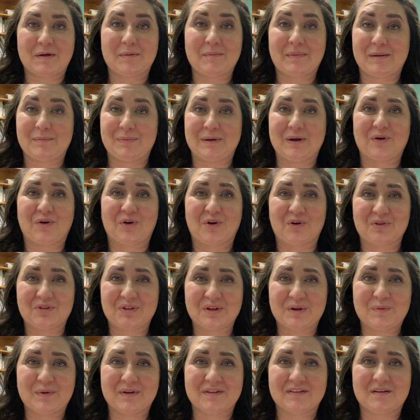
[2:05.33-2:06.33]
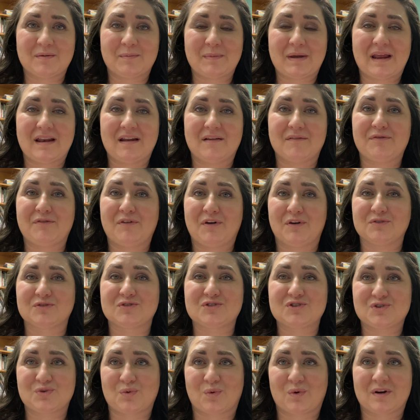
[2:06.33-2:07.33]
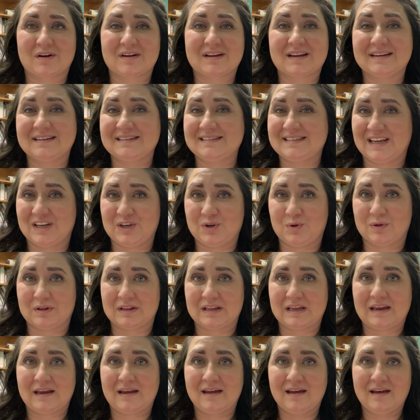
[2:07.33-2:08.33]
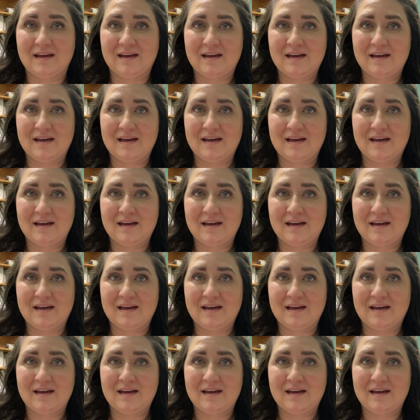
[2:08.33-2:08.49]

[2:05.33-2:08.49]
It might be earthly wisdom, and it falls short continually.